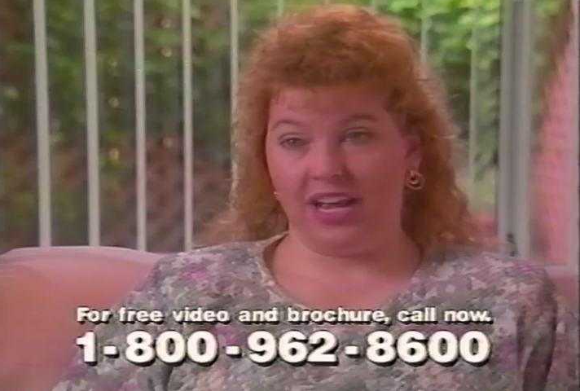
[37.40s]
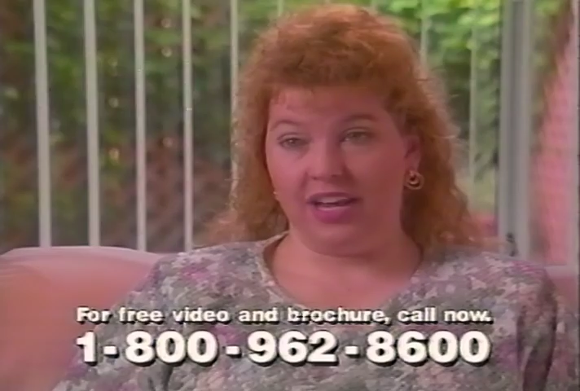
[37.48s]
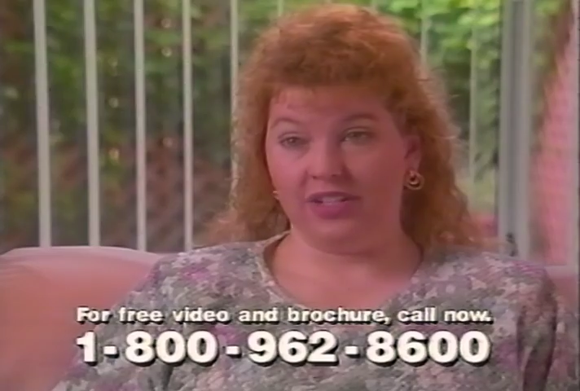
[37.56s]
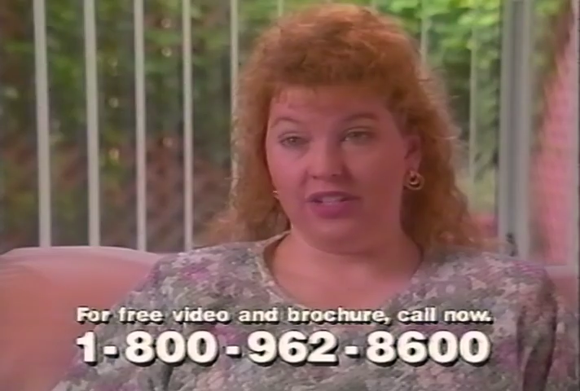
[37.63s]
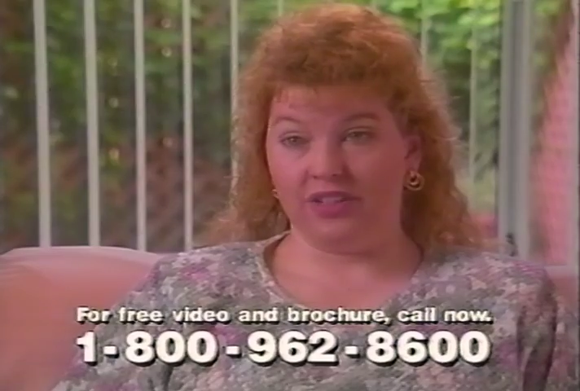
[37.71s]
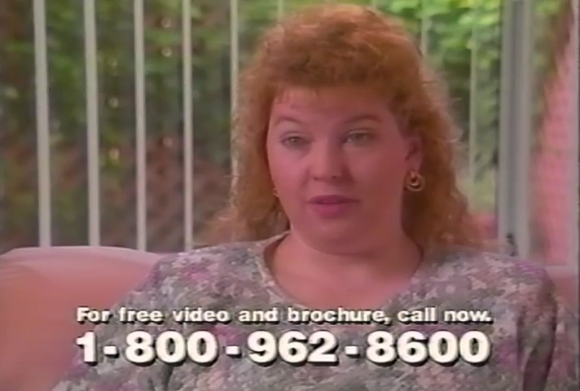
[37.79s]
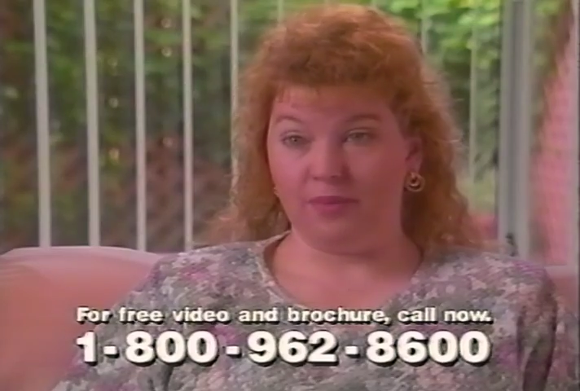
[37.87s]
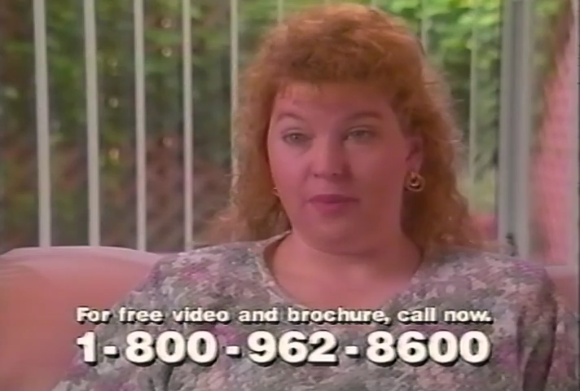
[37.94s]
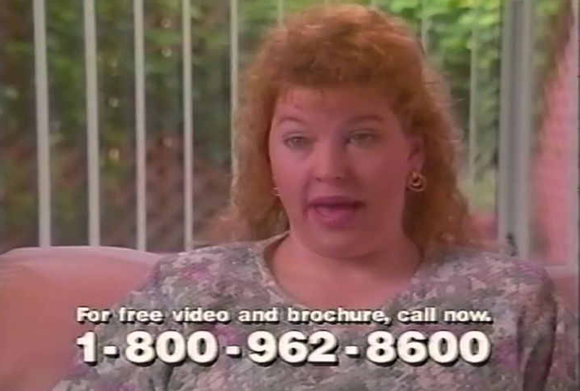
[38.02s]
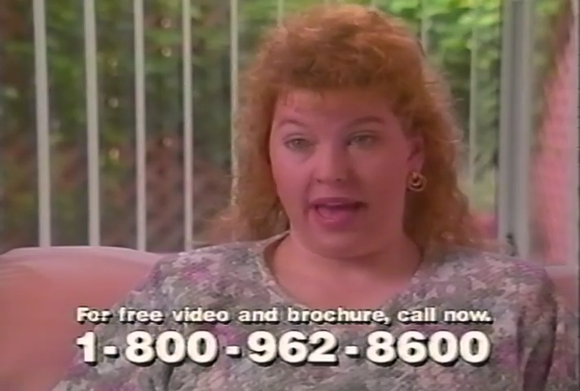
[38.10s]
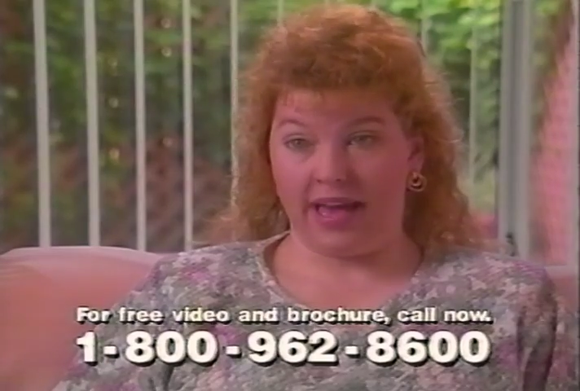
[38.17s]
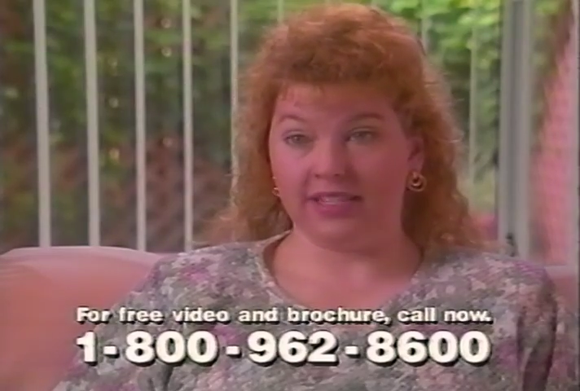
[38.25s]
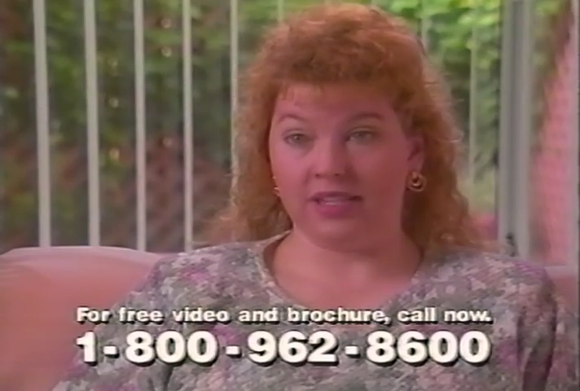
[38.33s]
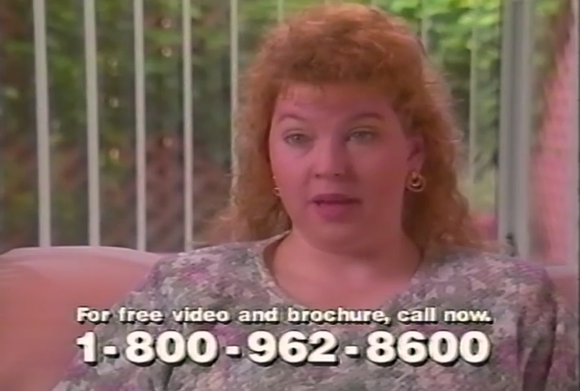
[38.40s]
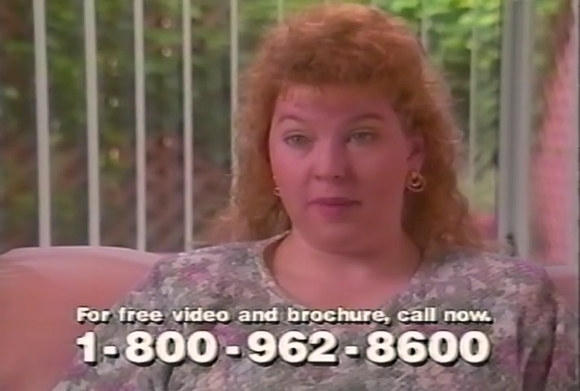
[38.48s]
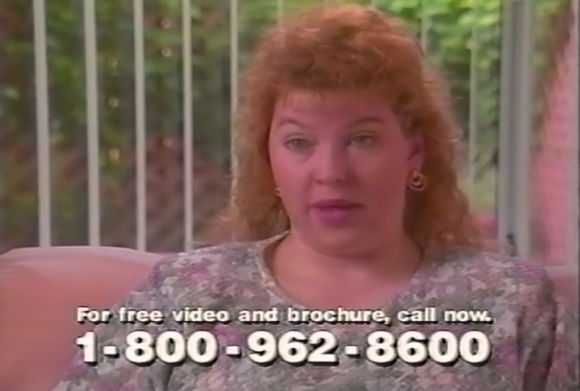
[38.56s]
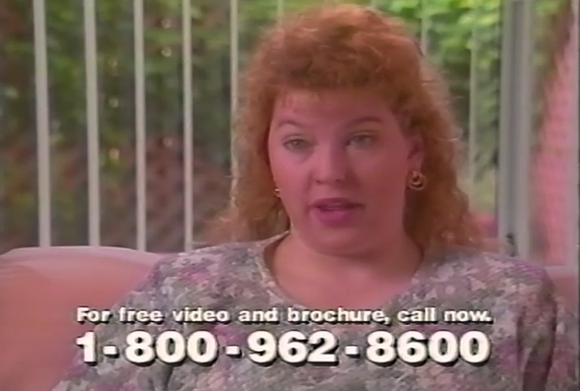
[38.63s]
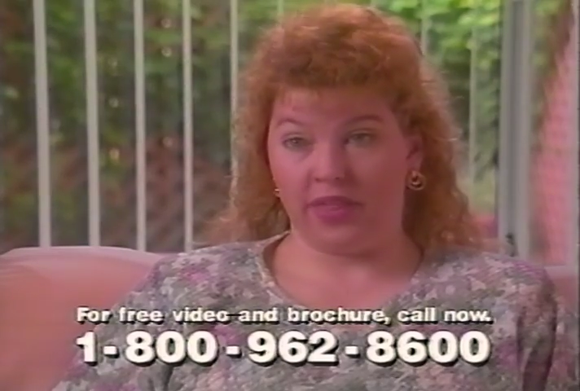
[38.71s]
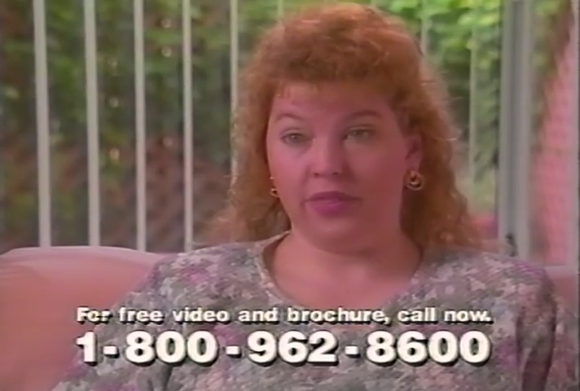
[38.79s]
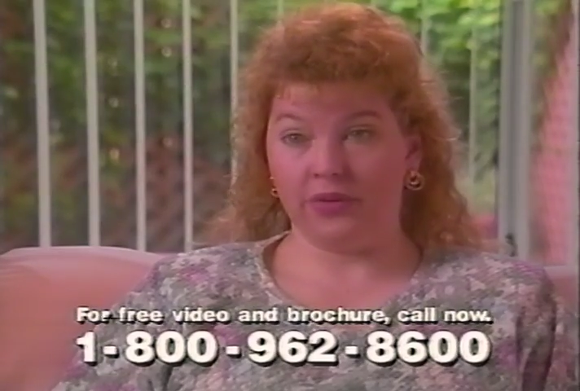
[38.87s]
change the bags
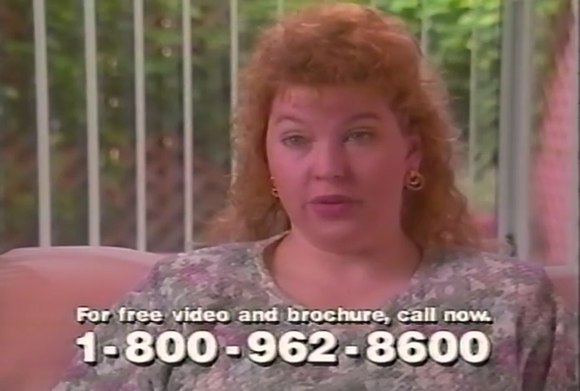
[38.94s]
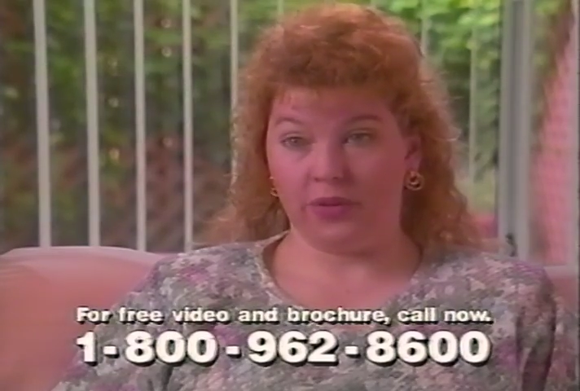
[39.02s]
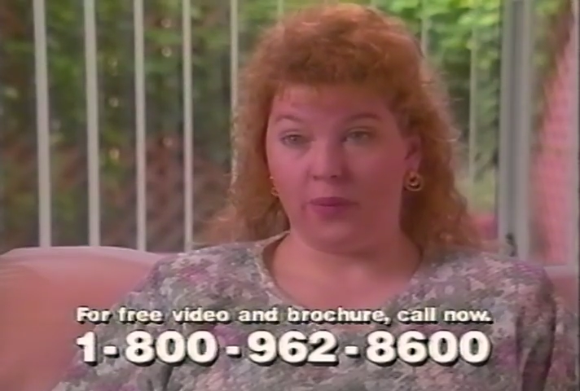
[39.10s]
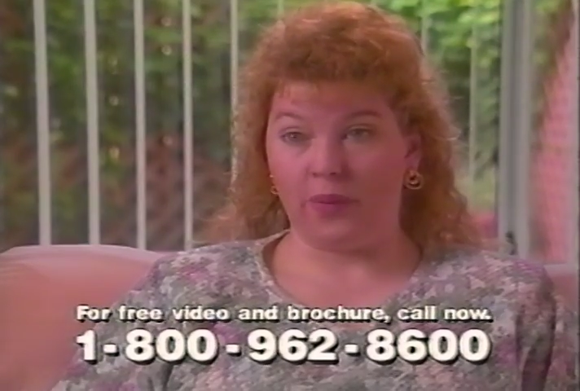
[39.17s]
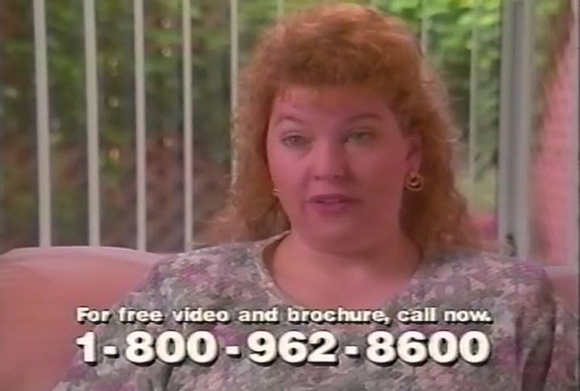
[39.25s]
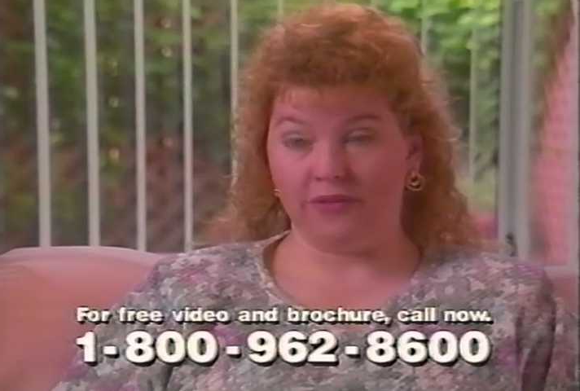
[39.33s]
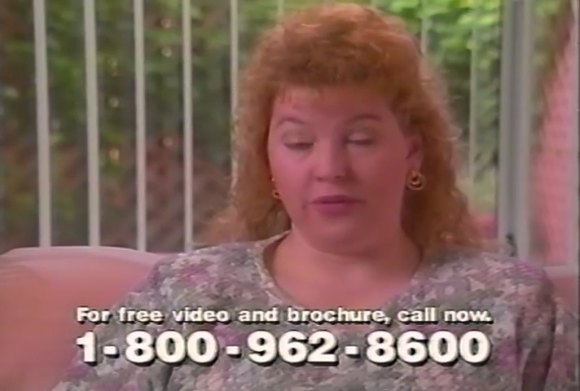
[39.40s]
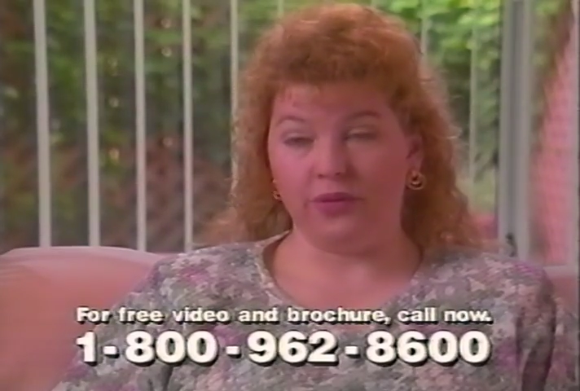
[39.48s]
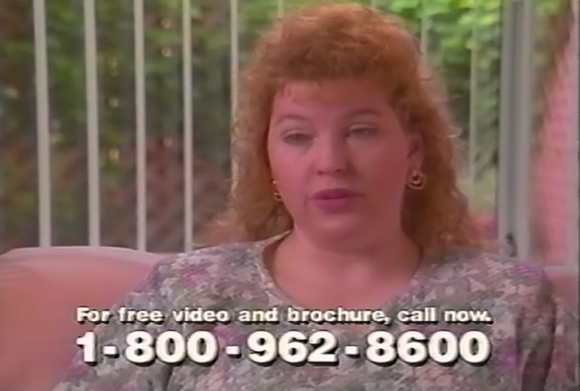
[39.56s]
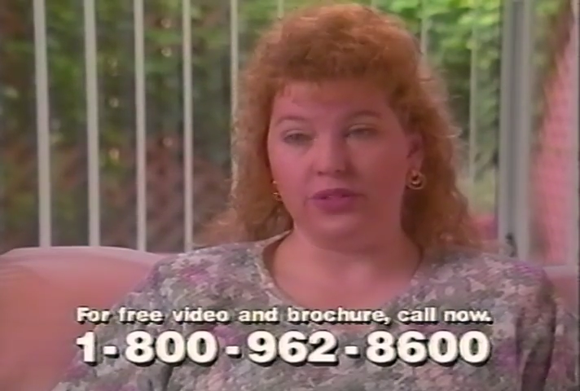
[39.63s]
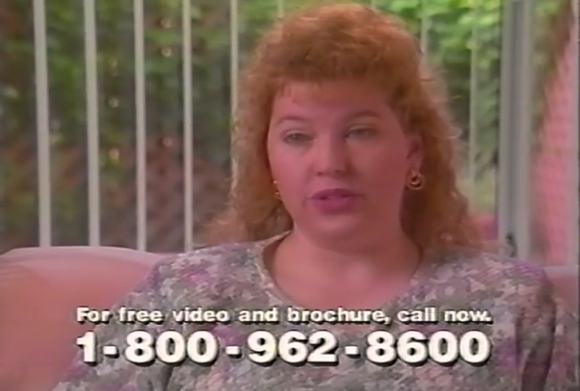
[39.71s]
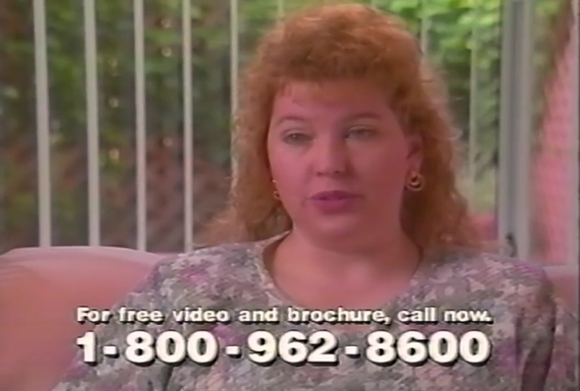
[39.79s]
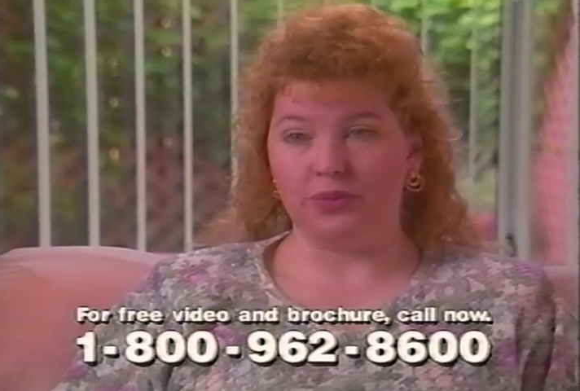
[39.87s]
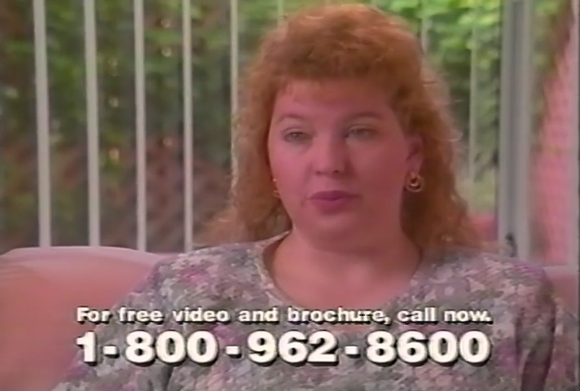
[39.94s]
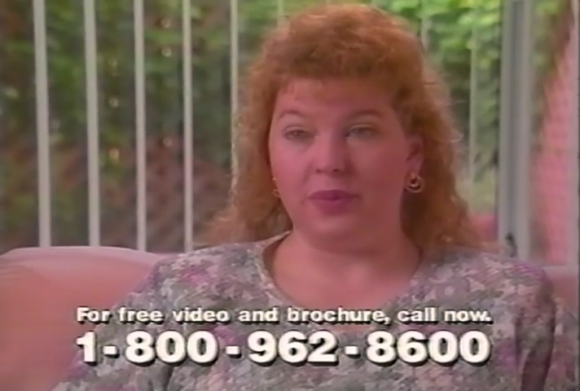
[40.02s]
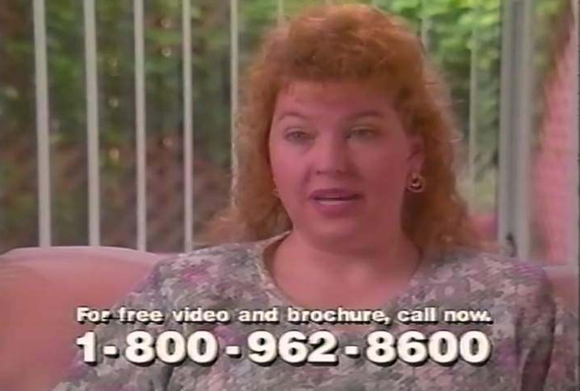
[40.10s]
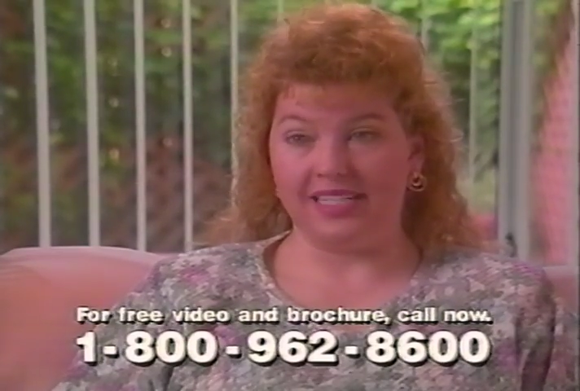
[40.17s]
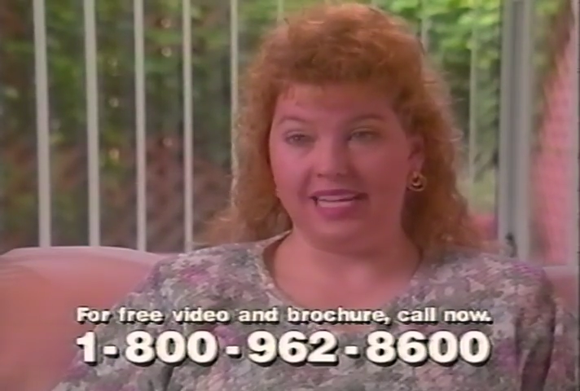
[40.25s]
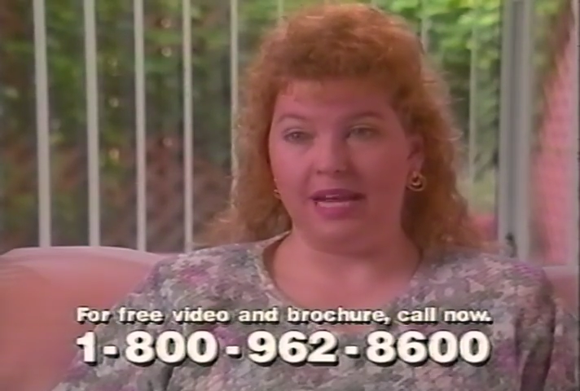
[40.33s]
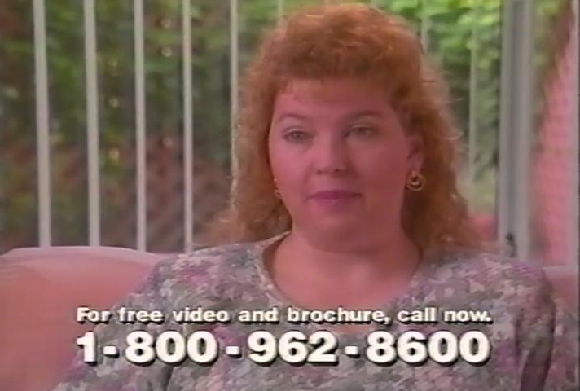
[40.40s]
about a third of the way full to
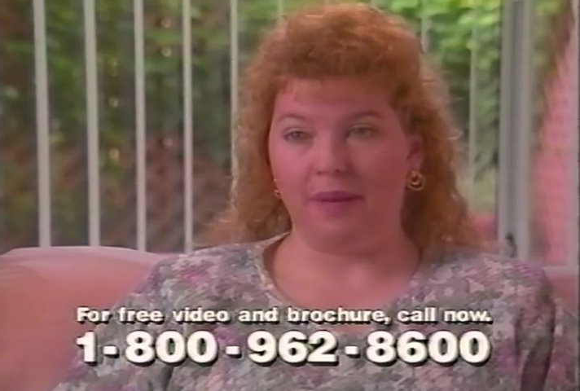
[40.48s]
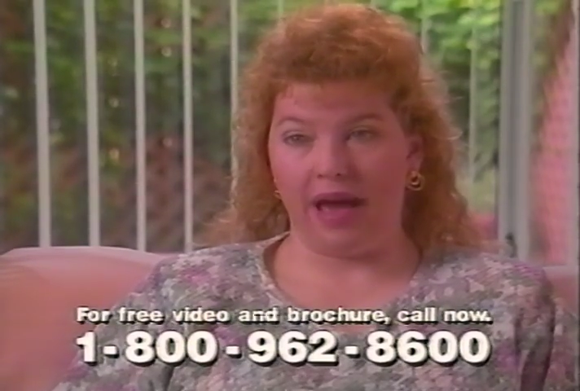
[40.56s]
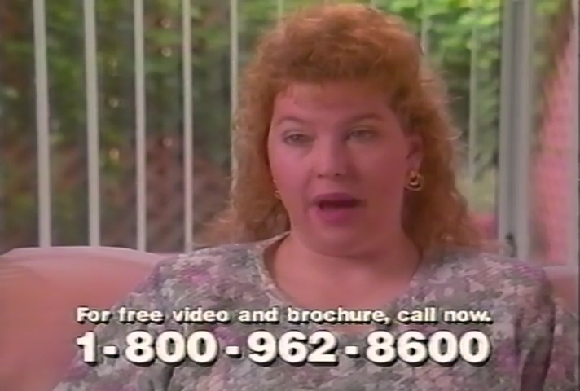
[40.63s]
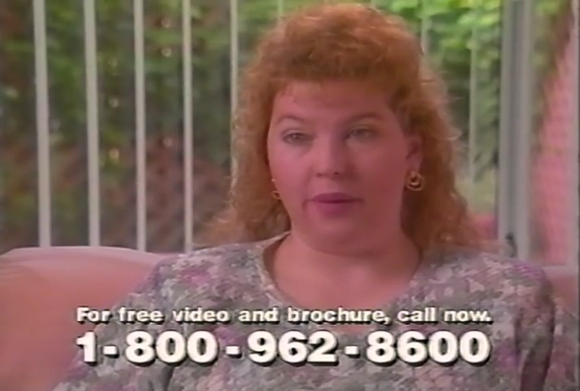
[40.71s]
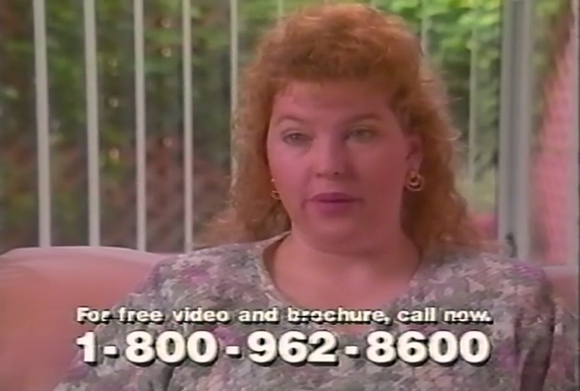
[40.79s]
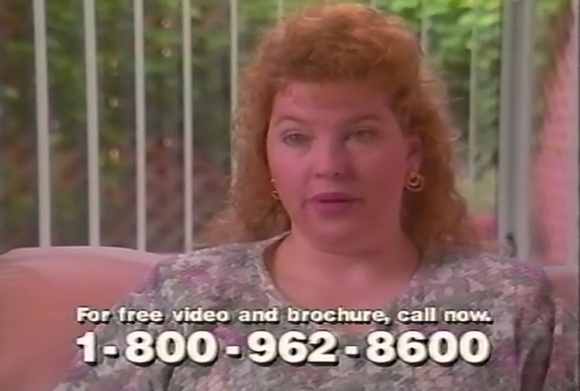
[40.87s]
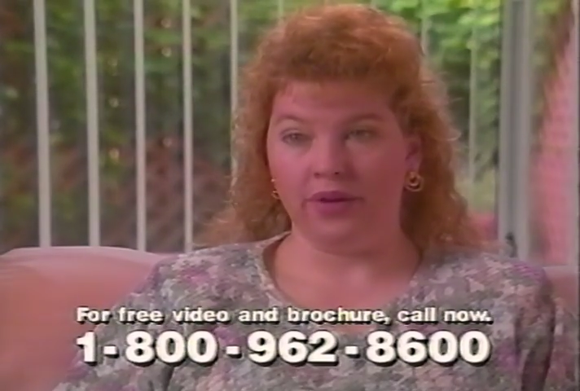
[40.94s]
maintain power.